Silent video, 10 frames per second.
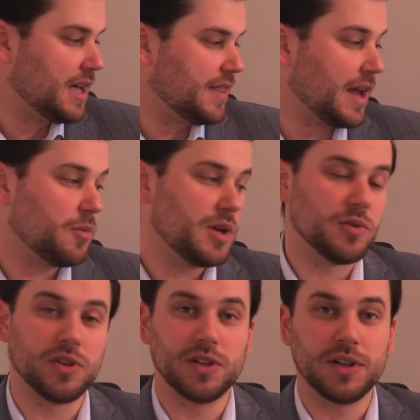Then we
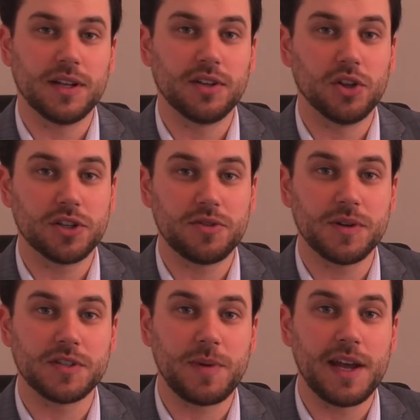will look to
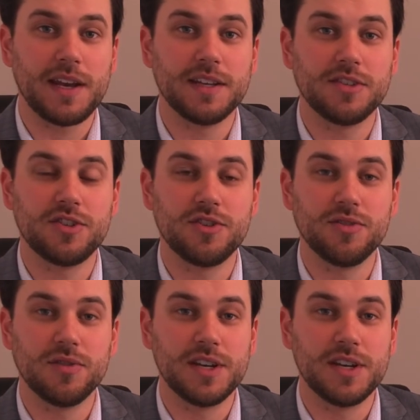expand into